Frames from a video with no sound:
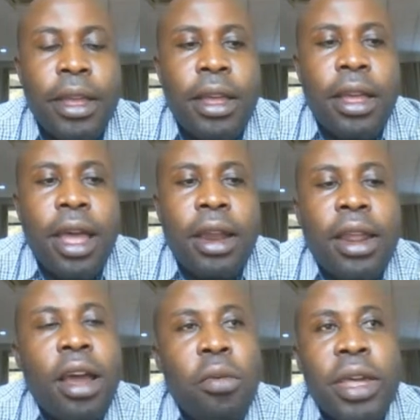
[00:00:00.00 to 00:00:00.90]
and
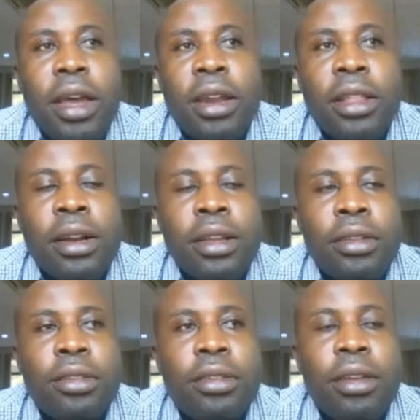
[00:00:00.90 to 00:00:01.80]
how we can
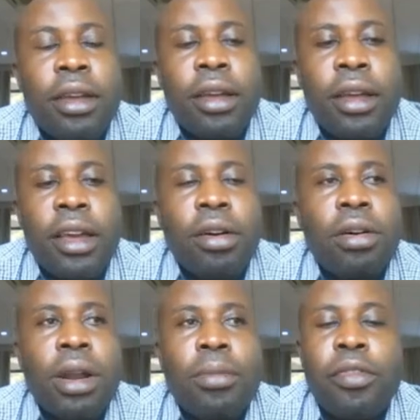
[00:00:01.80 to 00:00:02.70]
delete a
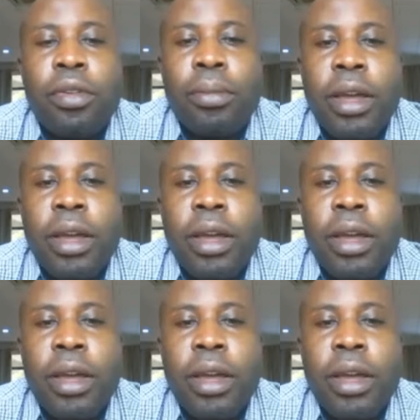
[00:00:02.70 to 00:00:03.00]
column from